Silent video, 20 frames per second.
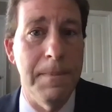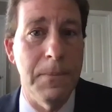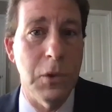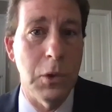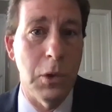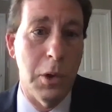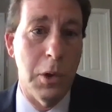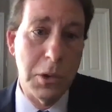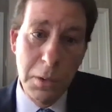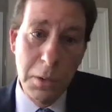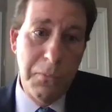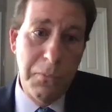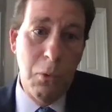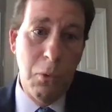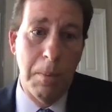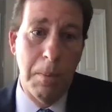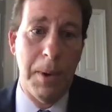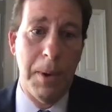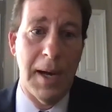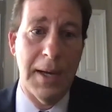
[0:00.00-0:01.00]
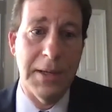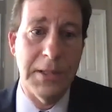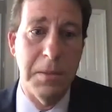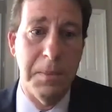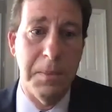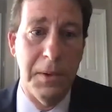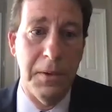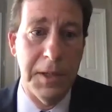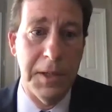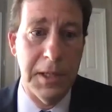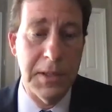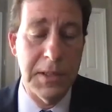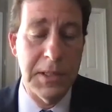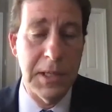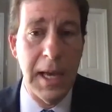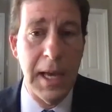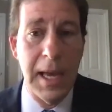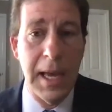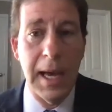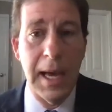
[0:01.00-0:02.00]
So those are 4 possibilities.
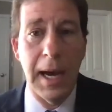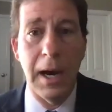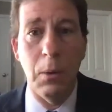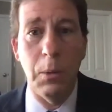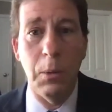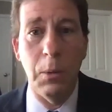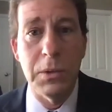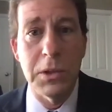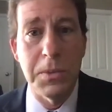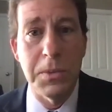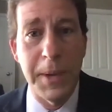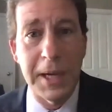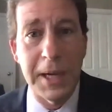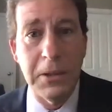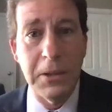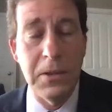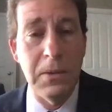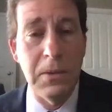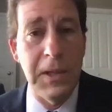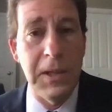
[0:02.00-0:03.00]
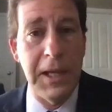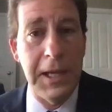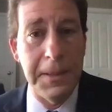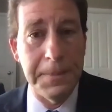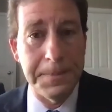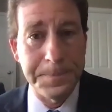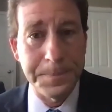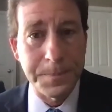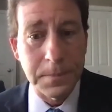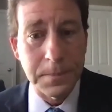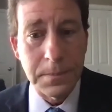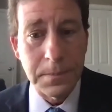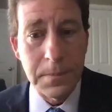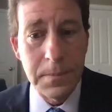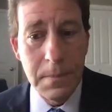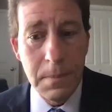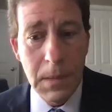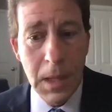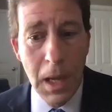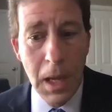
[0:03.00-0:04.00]
With respect to the
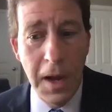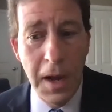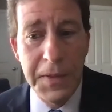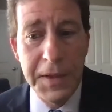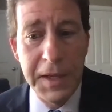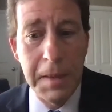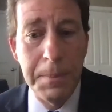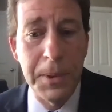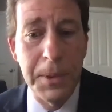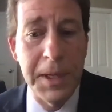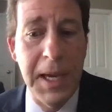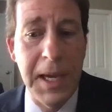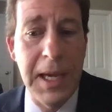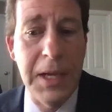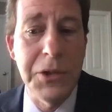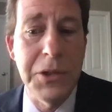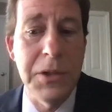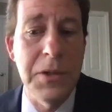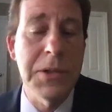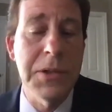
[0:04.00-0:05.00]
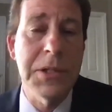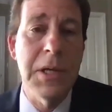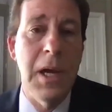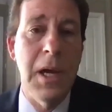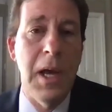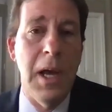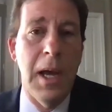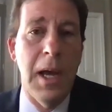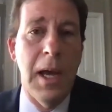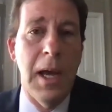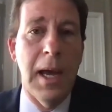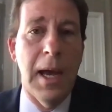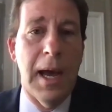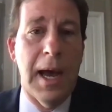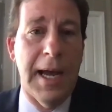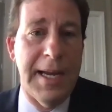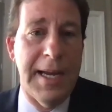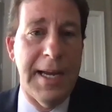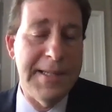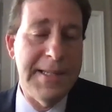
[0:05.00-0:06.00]
implications,
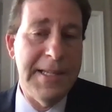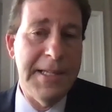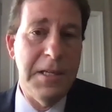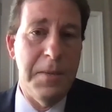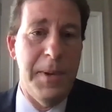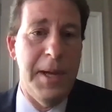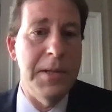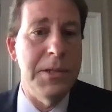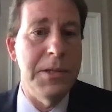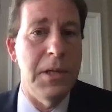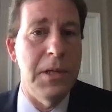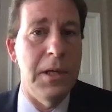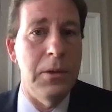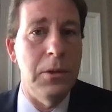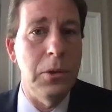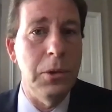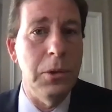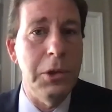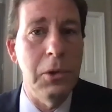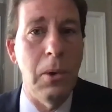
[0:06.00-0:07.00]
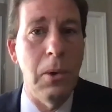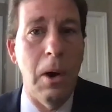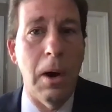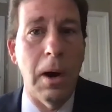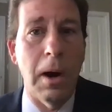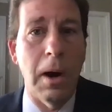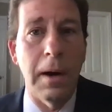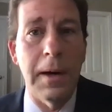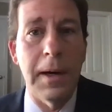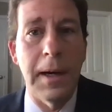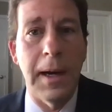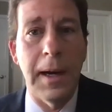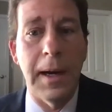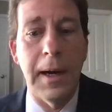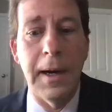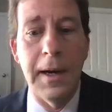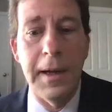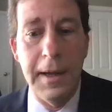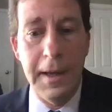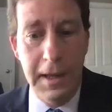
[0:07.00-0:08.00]
I guess it depends on who you are.
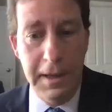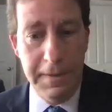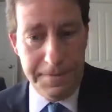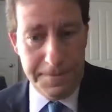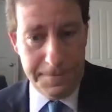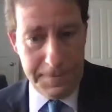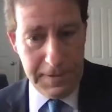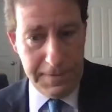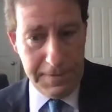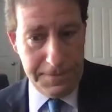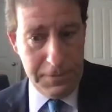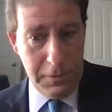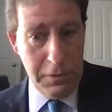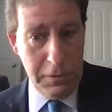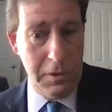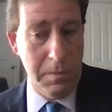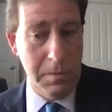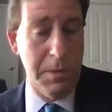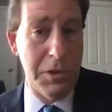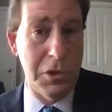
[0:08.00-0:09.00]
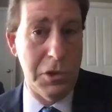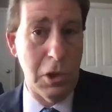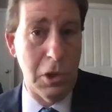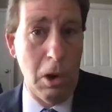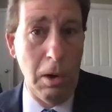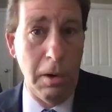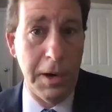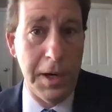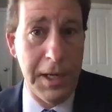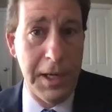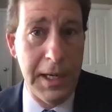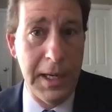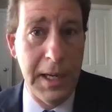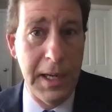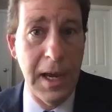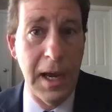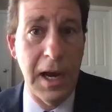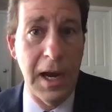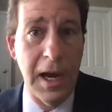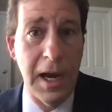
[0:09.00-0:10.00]
If you're the
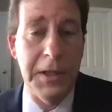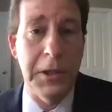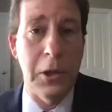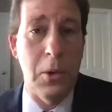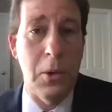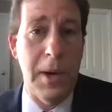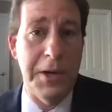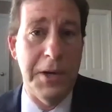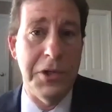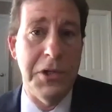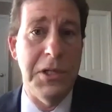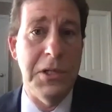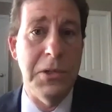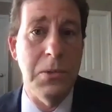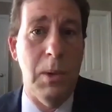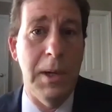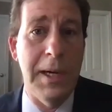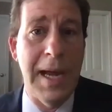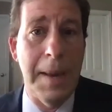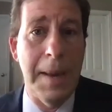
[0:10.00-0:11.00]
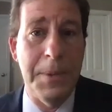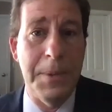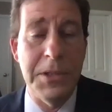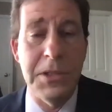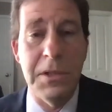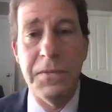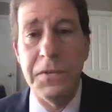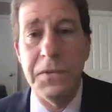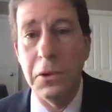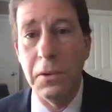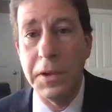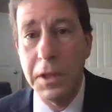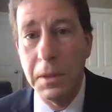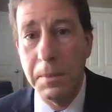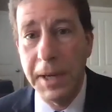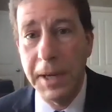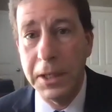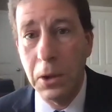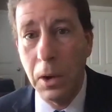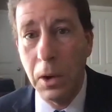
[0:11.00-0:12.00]
majority, I think the question is what happens if you're in
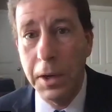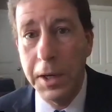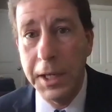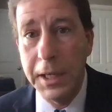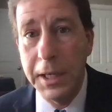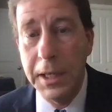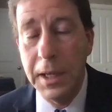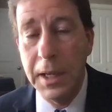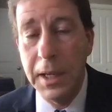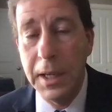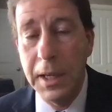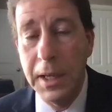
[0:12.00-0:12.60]
the minority?